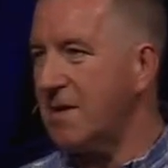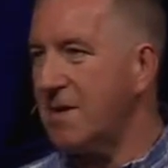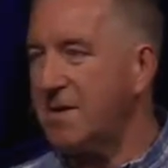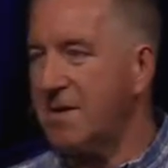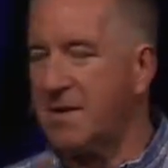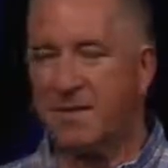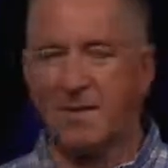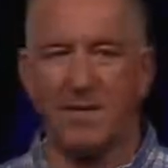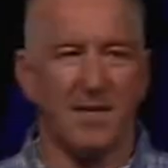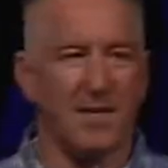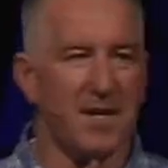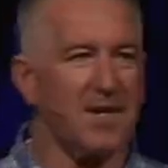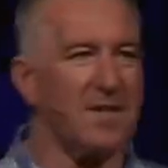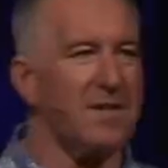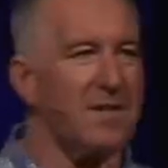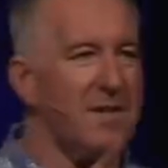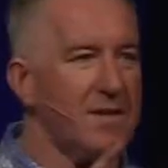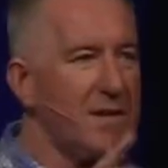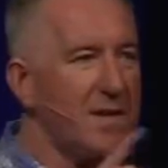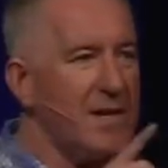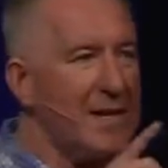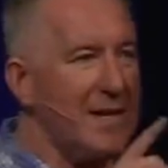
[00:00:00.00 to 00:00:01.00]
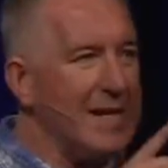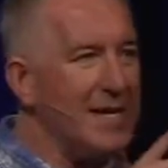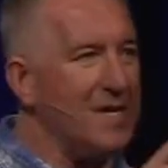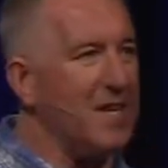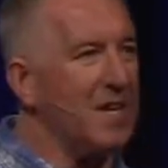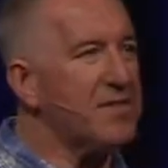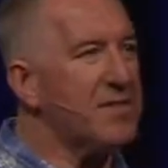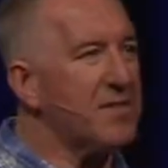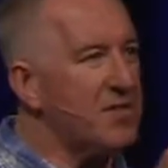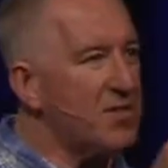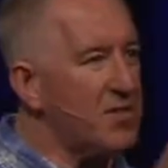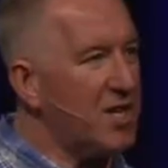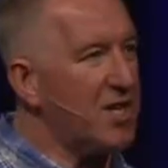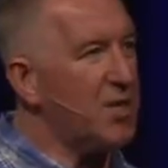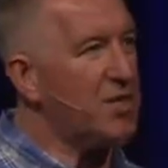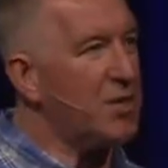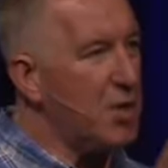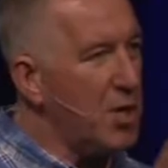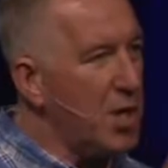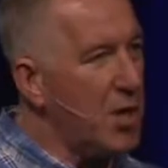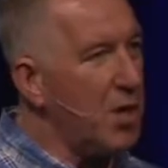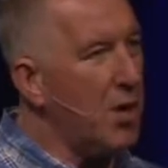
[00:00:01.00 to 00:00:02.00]
Because he doesn't
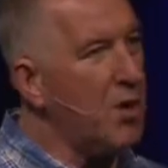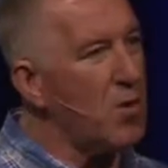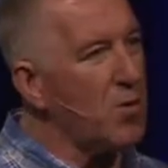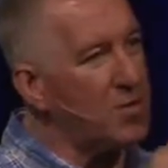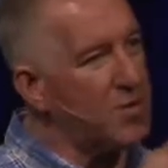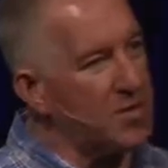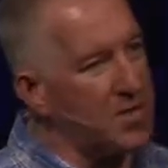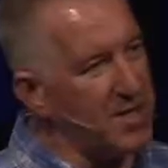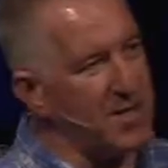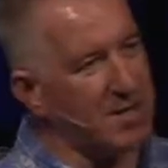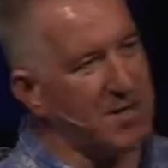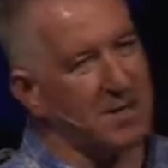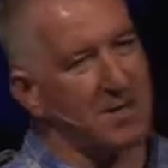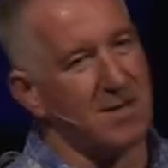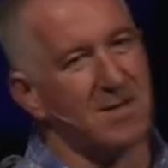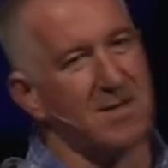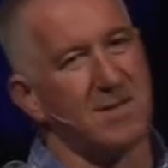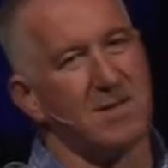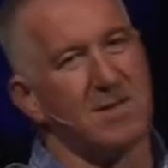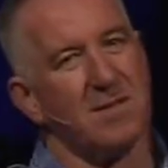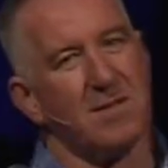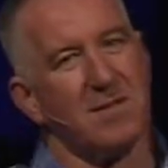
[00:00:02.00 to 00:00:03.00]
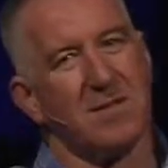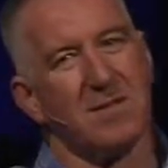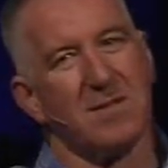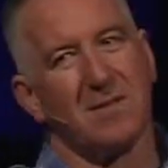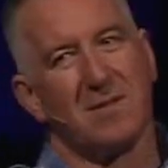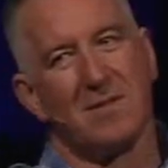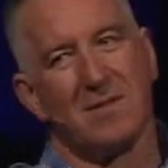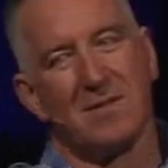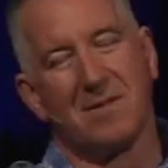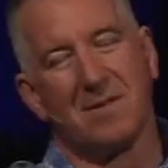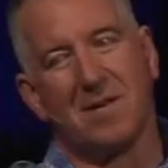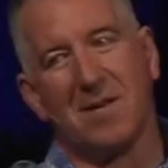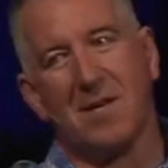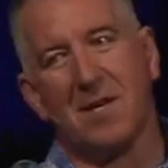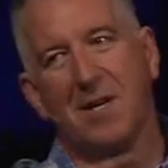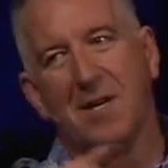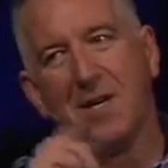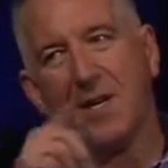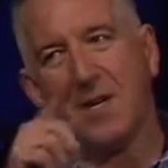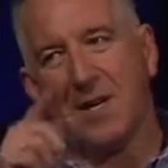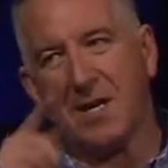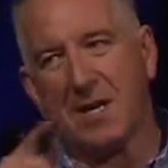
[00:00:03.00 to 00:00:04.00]
just know Jesus.
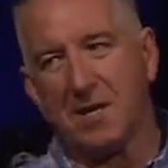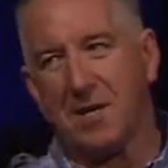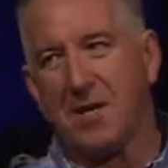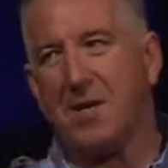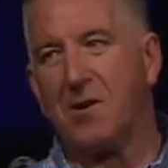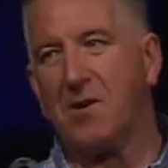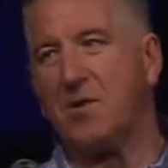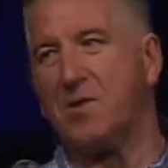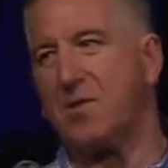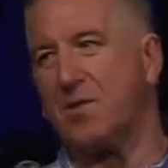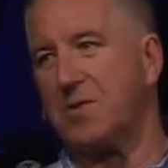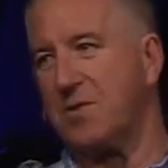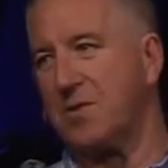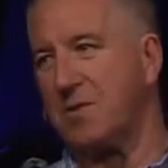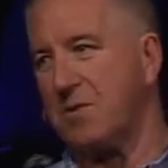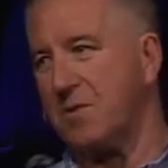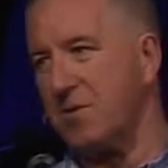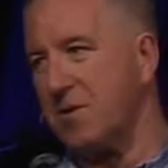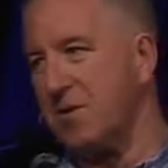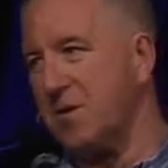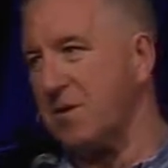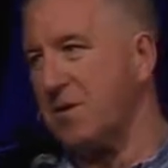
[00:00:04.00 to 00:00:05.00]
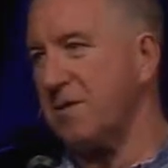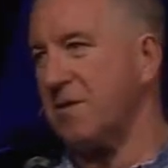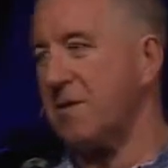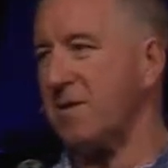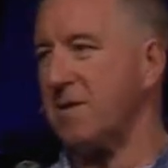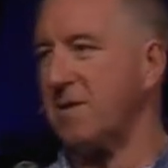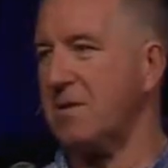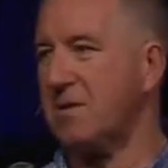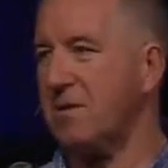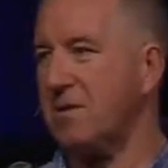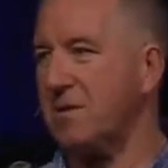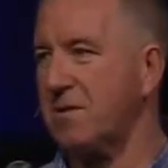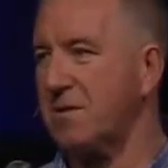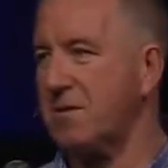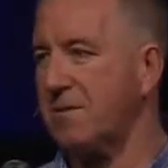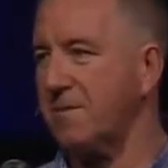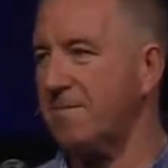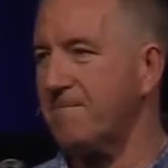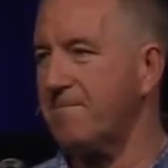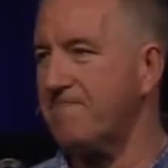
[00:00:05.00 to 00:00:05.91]
He knows Jesus.